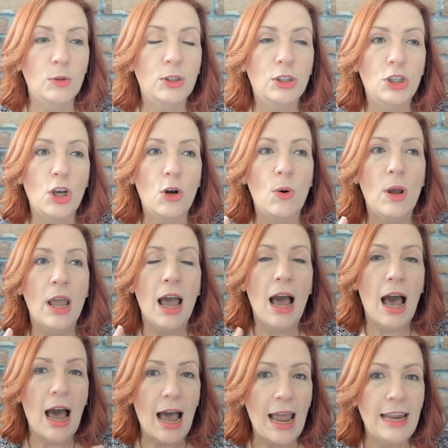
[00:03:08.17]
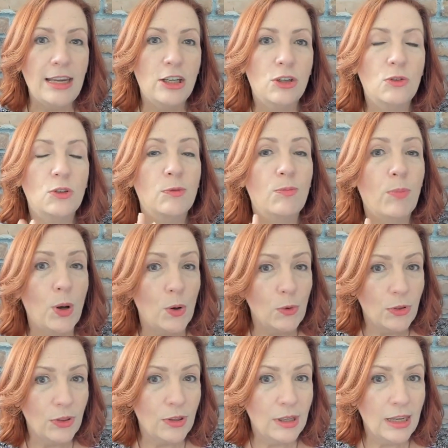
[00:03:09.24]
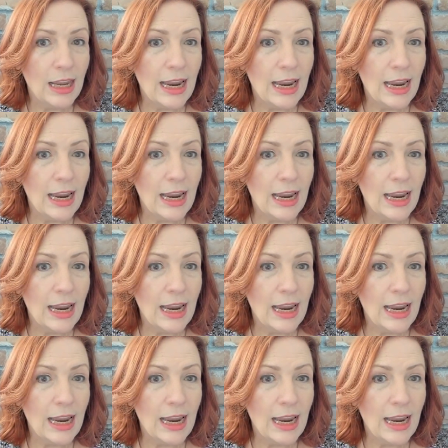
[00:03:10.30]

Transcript: So I use both.